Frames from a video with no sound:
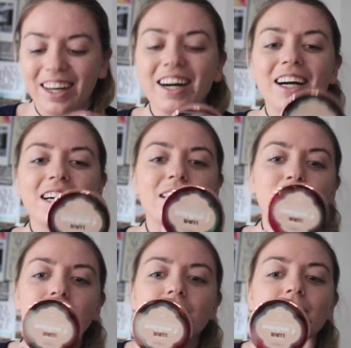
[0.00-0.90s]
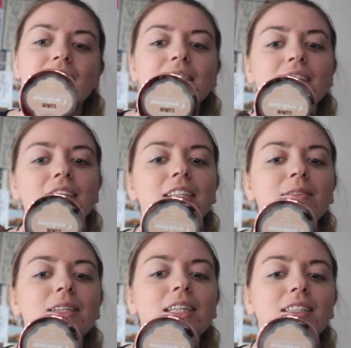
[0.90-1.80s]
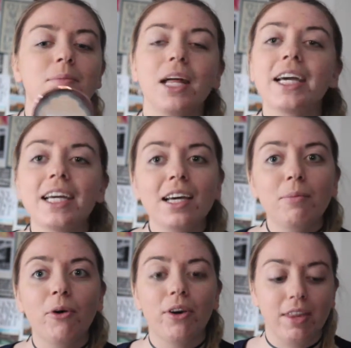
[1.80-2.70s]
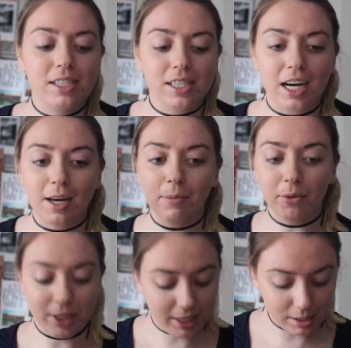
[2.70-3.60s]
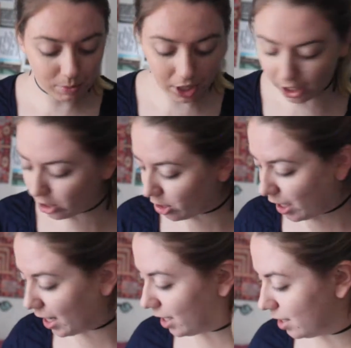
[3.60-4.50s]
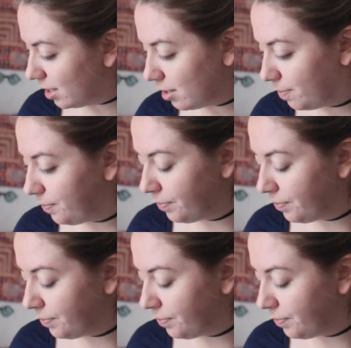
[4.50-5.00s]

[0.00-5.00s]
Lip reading: I am conflicted because I'm liking it more this time with this brush and